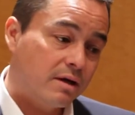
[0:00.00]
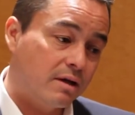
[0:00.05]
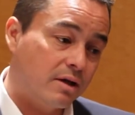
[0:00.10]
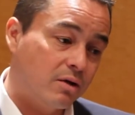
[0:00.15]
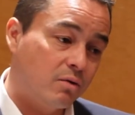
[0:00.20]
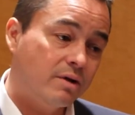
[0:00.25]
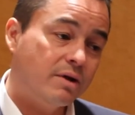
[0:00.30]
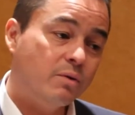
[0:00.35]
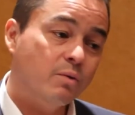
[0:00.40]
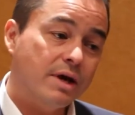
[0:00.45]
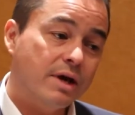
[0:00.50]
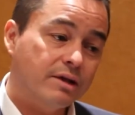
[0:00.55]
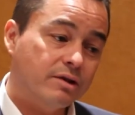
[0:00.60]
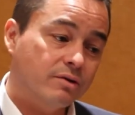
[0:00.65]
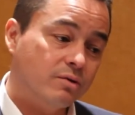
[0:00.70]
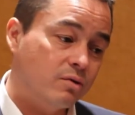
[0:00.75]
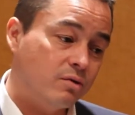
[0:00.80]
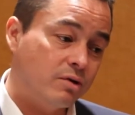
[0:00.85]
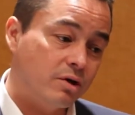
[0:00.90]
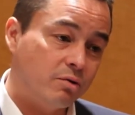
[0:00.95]
The only way
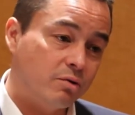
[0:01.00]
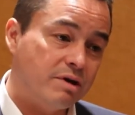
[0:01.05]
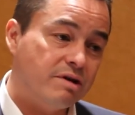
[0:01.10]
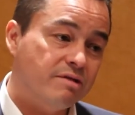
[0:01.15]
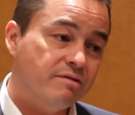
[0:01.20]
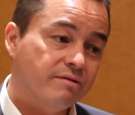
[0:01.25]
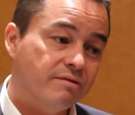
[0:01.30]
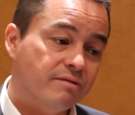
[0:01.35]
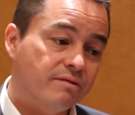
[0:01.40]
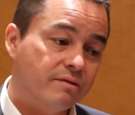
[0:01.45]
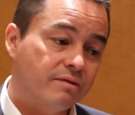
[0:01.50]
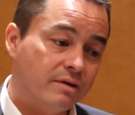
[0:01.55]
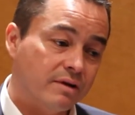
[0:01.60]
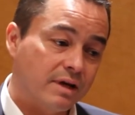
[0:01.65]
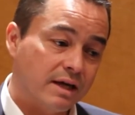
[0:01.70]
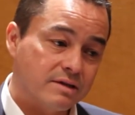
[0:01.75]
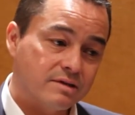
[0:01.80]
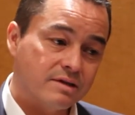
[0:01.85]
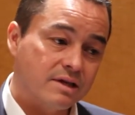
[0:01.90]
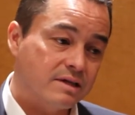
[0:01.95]
through the grief,
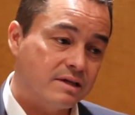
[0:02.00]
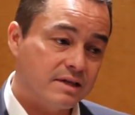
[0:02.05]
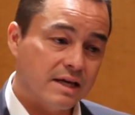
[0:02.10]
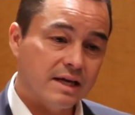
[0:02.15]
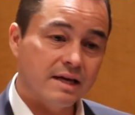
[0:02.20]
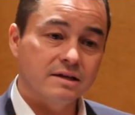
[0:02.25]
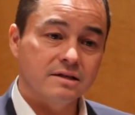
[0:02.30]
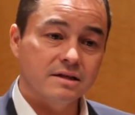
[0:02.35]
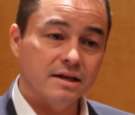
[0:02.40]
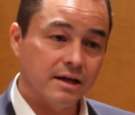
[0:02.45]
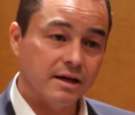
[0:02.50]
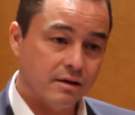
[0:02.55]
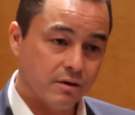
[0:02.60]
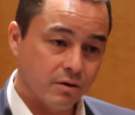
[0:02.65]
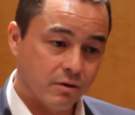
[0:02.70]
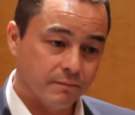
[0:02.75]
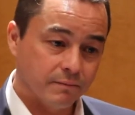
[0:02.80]
as they say, it's like